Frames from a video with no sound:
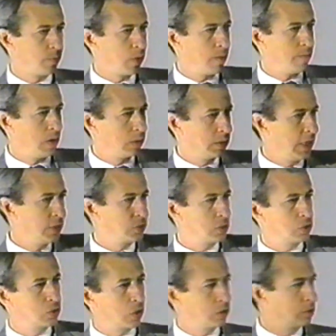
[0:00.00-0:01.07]
a barbarian, lands
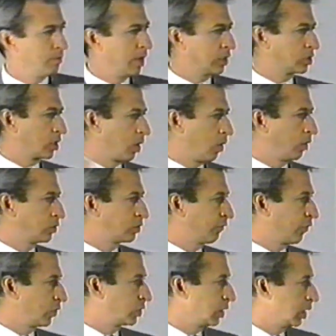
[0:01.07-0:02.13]
on the shores of Mexico. What was the
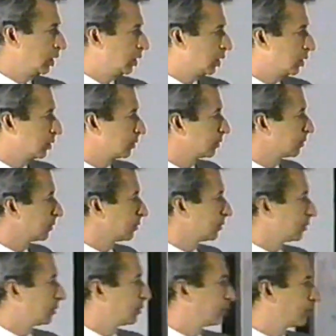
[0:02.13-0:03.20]
first thing he did?
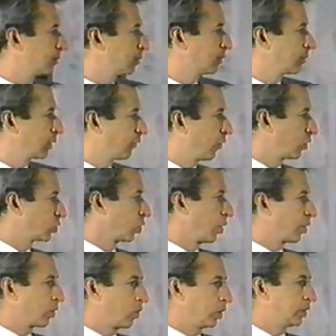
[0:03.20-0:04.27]
First
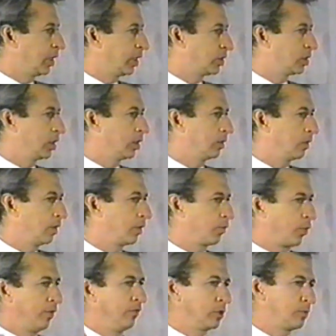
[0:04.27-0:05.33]
order Cortez did.
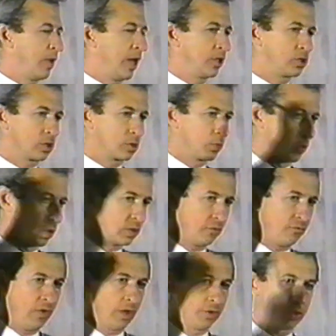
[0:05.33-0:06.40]
Previous Spanish explorers
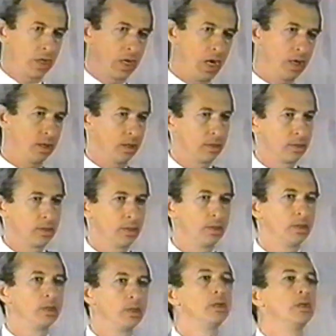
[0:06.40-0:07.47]
had failed to conquer.
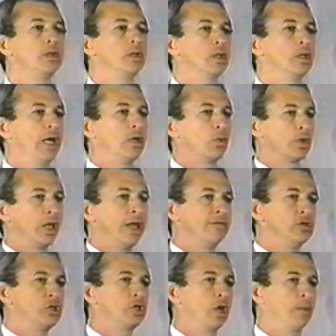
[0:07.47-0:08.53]
Landed with
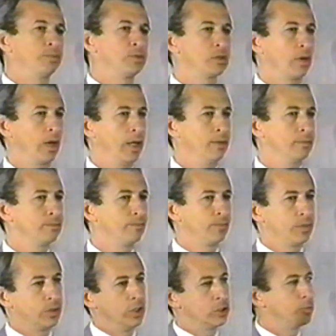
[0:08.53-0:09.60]
11 ships, right?
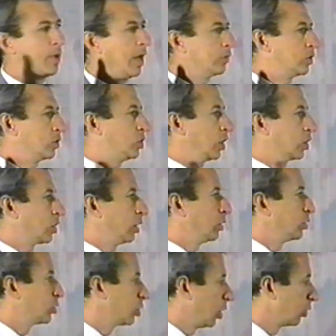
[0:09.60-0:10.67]
Dismounted
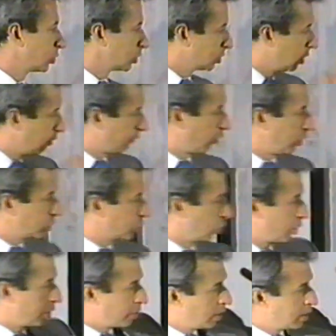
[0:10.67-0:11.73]
600 soldiers. First
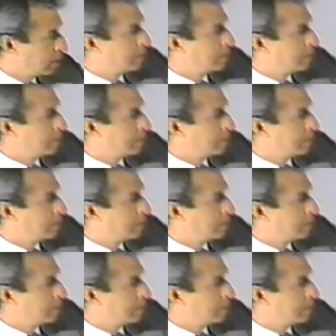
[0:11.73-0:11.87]
order,